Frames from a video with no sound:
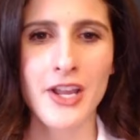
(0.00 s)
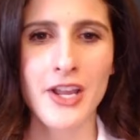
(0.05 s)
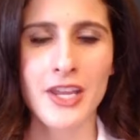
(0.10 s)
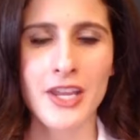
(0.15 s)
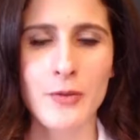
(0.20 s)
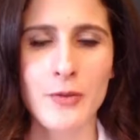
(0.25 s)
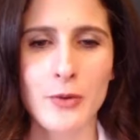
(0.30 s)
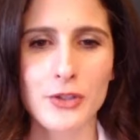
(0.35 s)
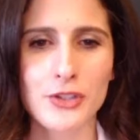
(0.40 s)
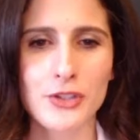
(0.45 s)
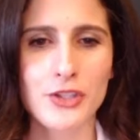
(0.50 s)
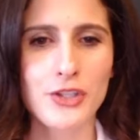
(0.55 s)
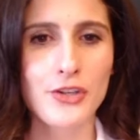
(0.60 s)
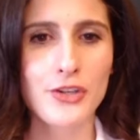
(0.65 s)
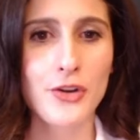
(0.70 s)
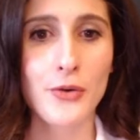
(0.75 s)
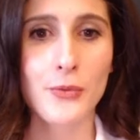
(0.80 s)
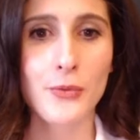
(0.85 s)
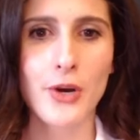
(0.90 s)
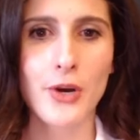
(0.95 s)
He wants to
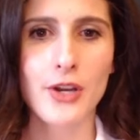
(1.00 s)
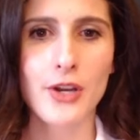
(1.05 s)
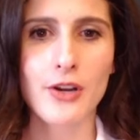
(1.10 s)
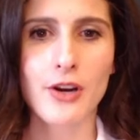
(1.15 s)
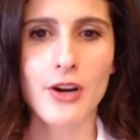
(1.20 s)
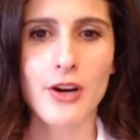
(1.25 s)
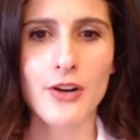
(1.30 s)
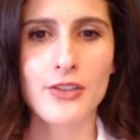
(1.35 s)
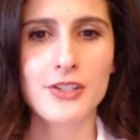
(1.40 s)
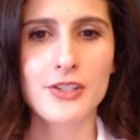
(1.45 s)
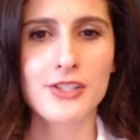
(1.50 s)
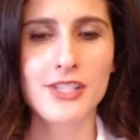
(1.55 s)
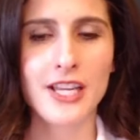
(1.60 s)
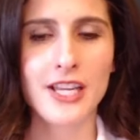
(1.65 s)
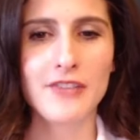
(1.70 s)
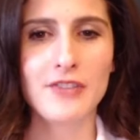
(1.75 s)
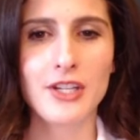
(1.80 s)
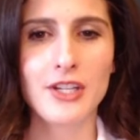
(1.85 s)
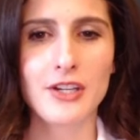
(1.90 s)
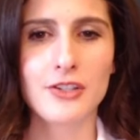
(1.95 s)
know, what are the
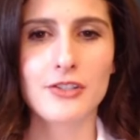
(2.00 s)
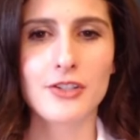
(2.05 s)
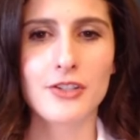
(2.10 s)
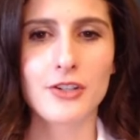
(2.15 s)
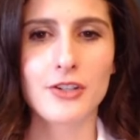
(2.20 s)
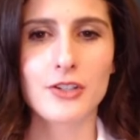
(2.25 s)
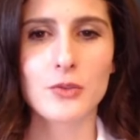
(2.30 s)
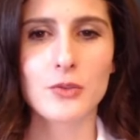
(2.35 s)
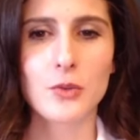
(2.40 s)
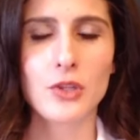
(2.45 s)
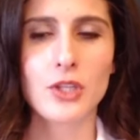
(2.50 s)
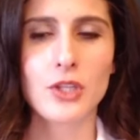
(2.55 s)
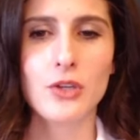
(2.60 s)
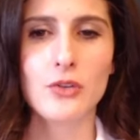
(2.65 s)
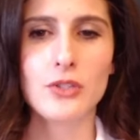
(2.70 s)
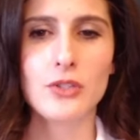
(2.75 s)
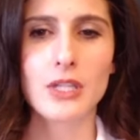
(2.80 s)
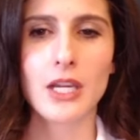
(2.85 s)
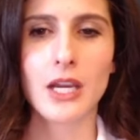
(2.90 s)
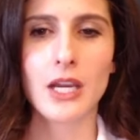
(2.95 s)
safety concerns with
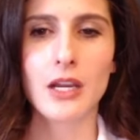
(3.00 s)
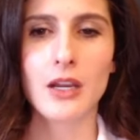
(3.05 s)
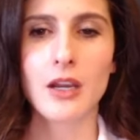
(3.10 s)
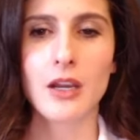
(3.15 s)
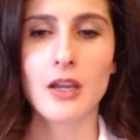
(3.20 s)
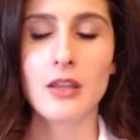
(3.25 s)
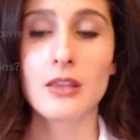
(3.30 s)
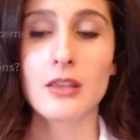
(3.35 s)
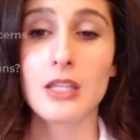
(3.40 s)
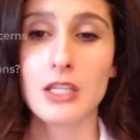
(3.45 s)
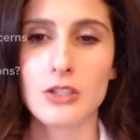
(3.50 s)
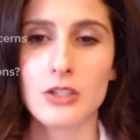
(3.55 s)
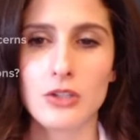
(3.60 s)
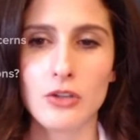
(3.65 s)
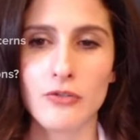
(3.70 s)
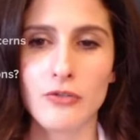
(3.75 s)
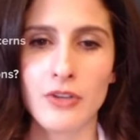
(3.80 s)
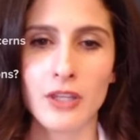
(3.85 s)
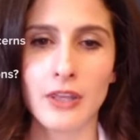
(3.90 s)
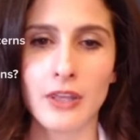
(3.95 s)
using these
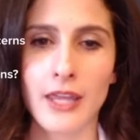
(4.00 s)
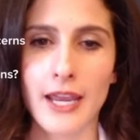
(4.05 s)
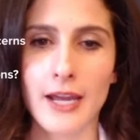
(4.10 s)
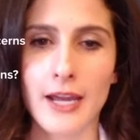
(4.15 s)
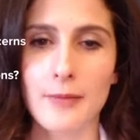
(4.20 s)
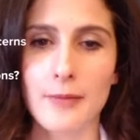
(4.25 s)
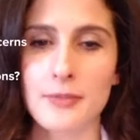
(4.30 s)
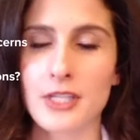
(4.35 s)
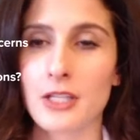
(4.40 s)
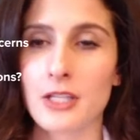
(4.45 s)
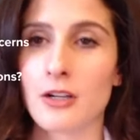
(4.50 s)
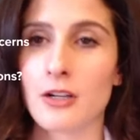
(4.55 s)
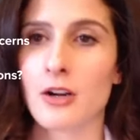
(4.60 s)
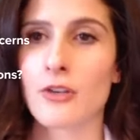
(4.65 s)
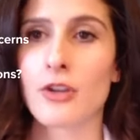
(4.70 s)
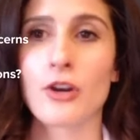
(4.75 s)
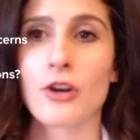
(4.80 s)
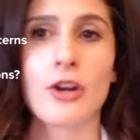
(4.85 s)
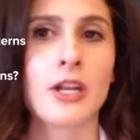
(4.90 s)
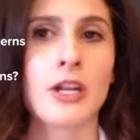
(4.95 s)
UV lamps, and
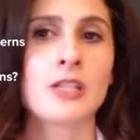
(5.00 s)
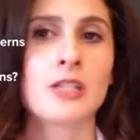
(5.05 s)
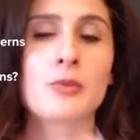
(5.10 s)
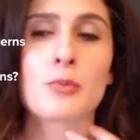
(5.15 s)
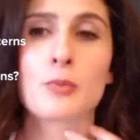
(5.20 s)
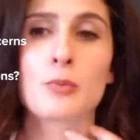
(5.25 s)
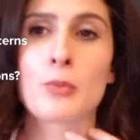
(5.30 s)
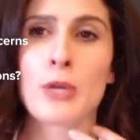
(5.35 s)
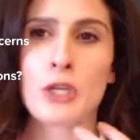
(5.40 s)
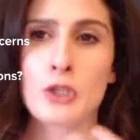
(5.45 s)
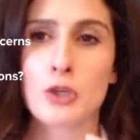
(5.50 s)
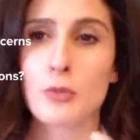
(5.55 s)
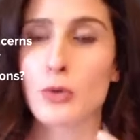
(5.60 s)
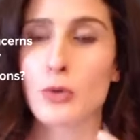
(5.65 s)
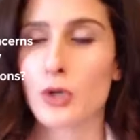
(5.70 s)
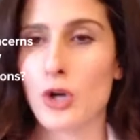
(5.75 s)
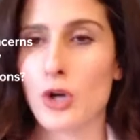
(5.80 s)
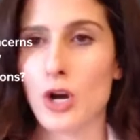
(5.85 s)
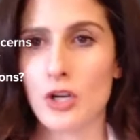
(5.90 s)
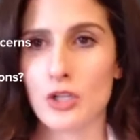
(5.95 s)
are there any
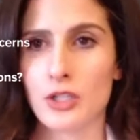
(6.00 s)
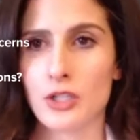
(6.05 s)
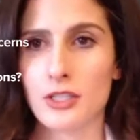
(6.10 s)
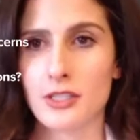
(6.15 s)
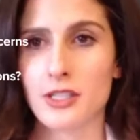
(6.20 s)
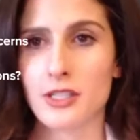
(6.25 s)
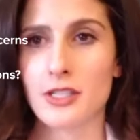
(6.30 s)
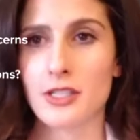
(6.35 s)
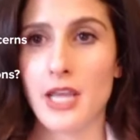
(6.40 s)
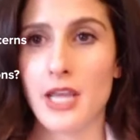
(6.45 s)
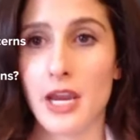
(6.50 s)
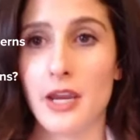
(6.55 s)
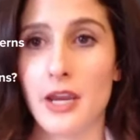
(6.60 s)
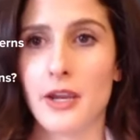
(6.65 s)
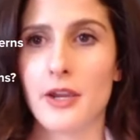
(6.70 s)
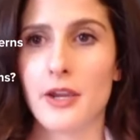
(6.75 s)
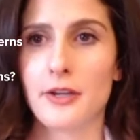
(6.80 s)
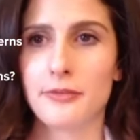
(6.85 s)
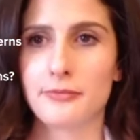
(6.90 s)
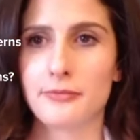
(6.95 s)
special precautions to take?